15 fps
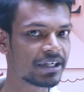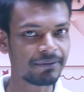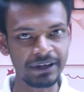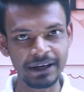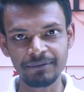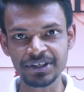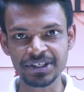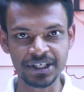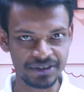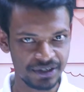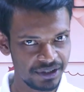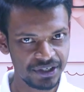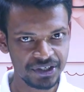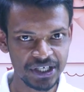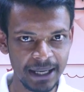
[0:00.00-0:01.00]
that we have discussed
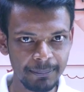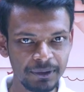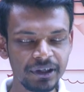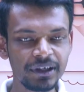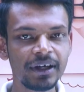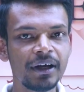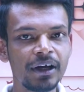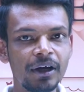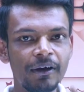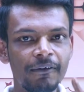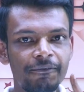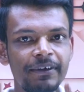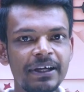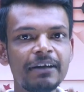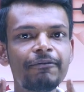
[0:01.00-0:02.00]
in this chapter,
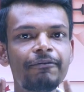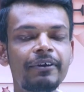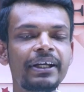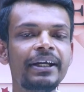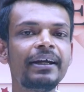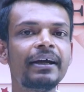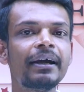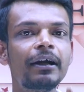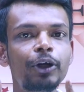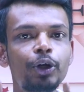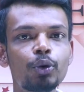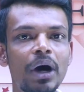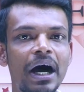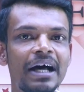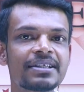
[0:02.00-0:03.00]
feel free
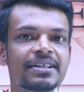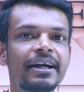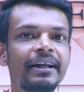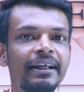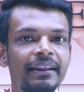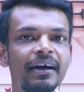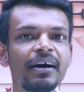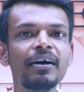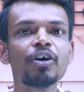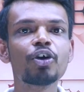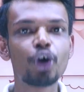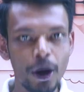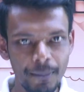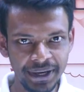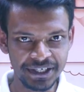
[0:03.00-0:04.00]
to ask it in the
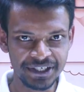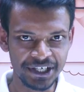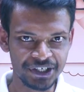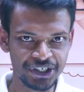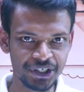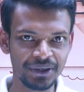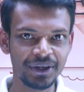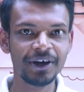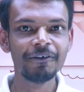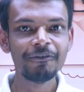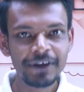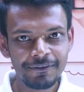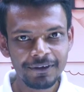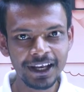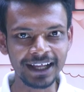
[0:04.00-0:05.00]
comment section.
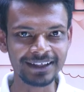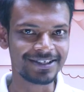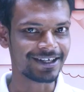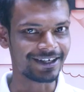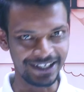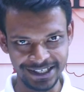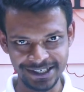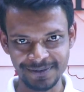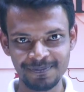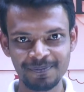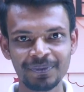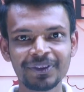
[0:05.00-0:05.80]
We will answer it.